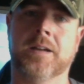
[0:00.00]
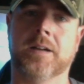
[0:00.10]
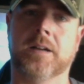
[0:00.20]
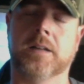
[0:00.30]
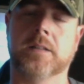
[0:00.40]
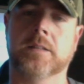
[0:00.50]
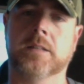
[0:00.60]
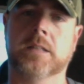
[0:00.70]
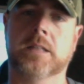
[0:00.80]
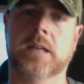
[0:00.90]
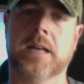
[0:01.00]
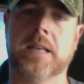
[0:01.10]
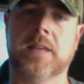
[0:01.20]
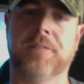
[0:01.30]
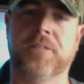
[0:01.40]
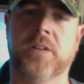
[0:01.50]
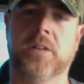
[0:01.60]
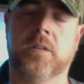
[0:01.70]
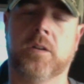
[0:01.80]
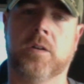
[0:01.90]
Uh, got a
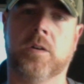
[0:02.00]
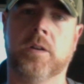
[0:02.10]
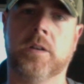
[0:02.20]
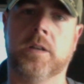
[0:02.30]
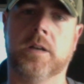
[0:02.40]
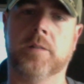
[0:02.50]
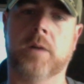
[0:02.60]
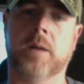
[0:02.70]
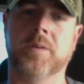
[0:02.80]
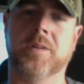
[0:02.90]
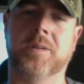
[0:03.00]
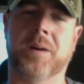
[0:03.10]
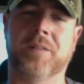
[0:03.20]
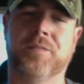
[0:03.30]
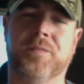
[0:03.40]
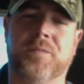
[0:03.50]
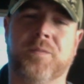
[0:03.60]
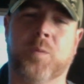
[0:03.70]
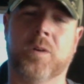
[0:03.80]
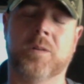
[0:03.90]
fill on Robinhood about
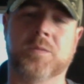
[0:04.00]
four.